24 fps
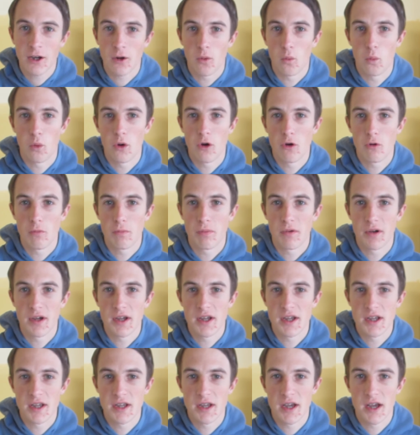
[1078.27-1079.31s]
will
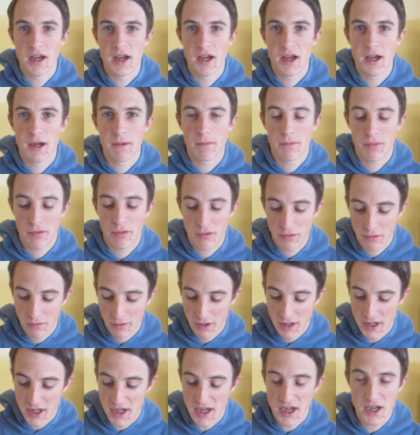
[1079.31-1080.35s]
be
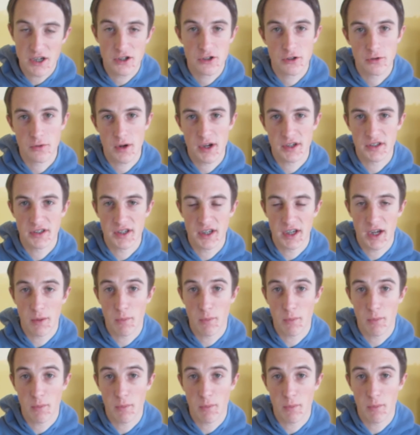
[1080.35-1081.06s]
pretty interesting.